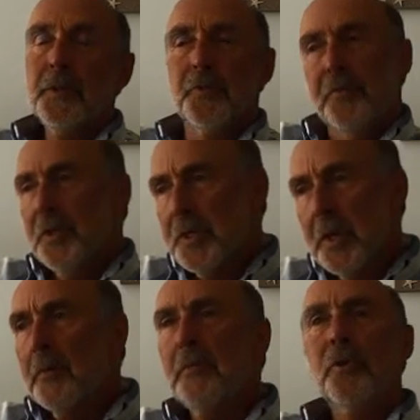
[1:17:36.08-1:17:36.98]
This fits
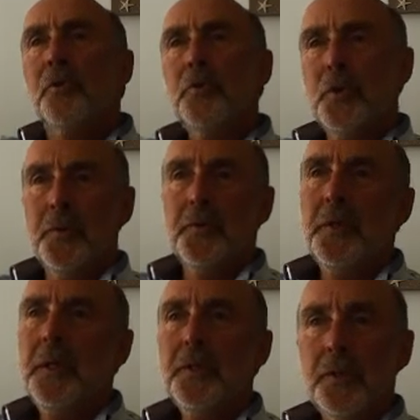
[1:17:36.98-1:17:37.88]
our
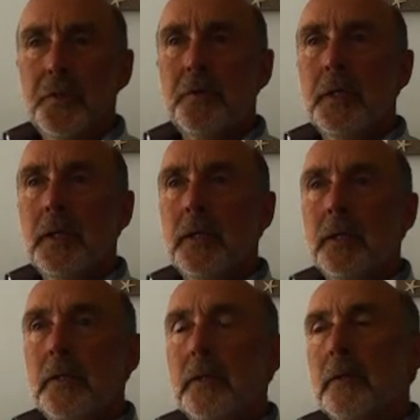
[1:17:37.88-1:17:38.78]
evolutionary history. Yeah.